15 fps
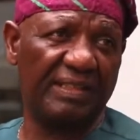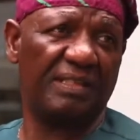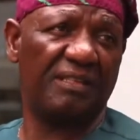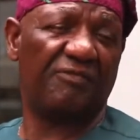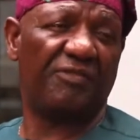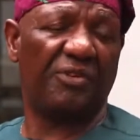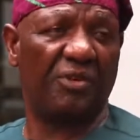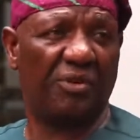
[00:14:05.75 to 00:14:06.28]

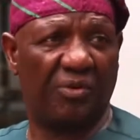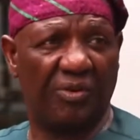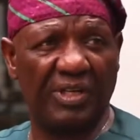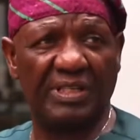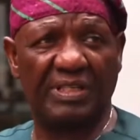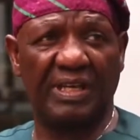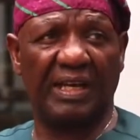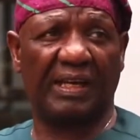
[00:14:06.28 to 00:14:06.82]
They've
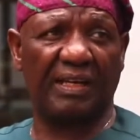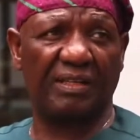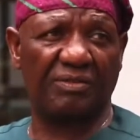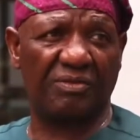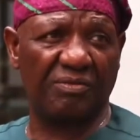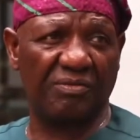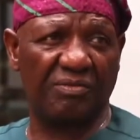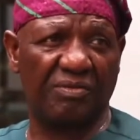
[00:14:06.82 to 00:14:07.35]
inaugurated their
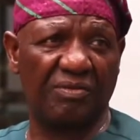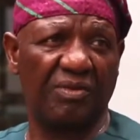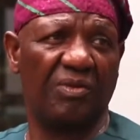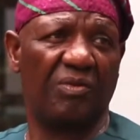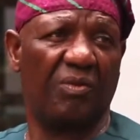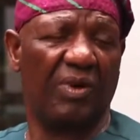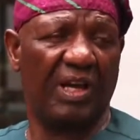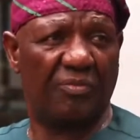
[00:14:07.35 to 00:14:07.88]
councils.
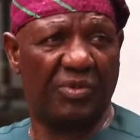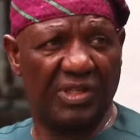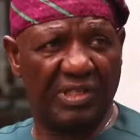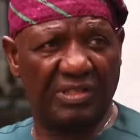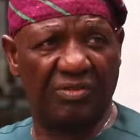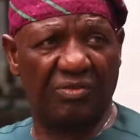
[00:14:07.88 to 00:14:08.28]
We are appealing